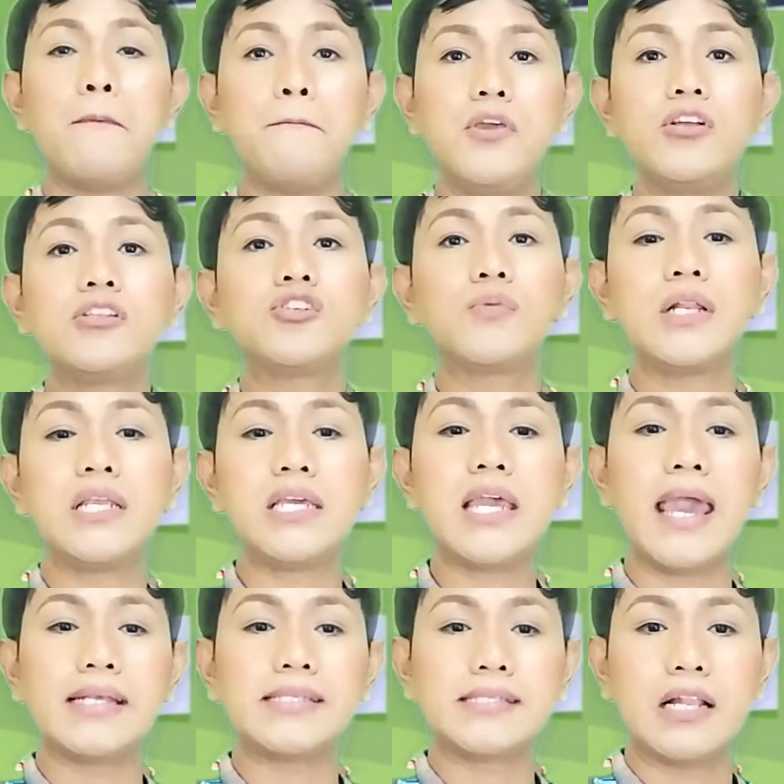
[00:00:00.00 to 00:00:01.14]
mutually
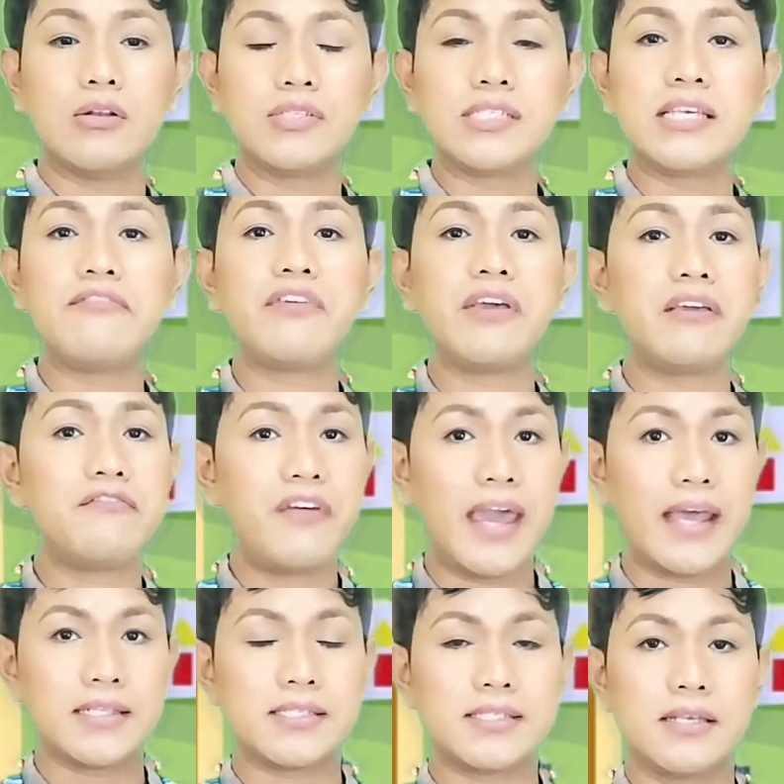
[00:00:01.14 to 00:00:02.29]
exclusive
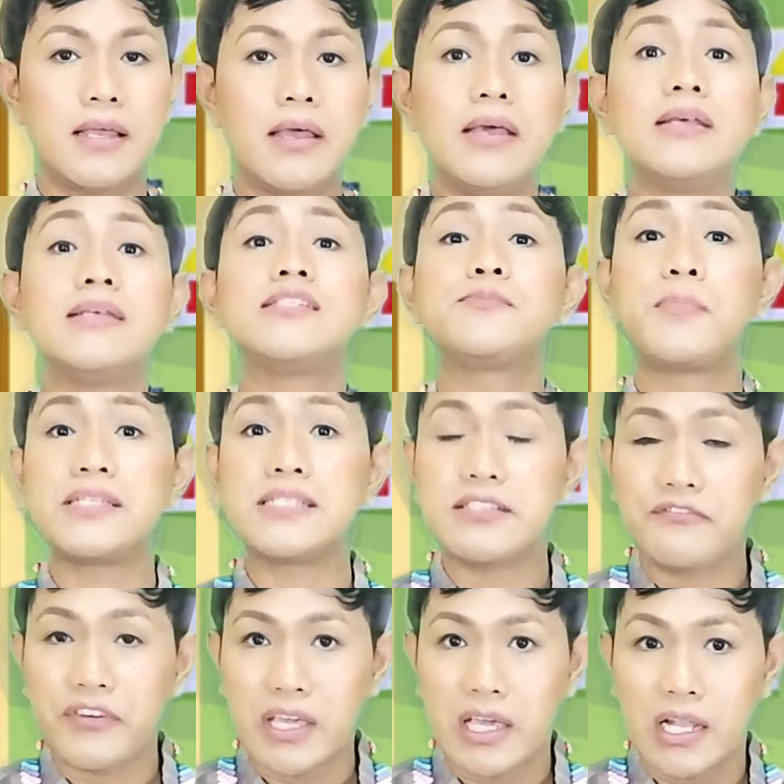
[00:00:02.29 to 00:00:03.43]
events.
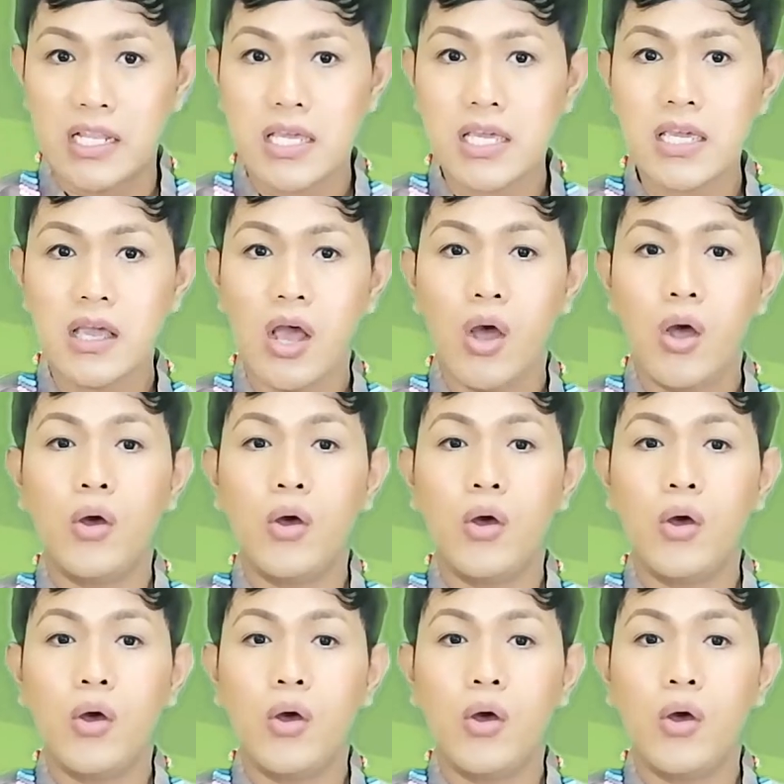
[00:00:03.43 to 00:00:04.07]
Specifically,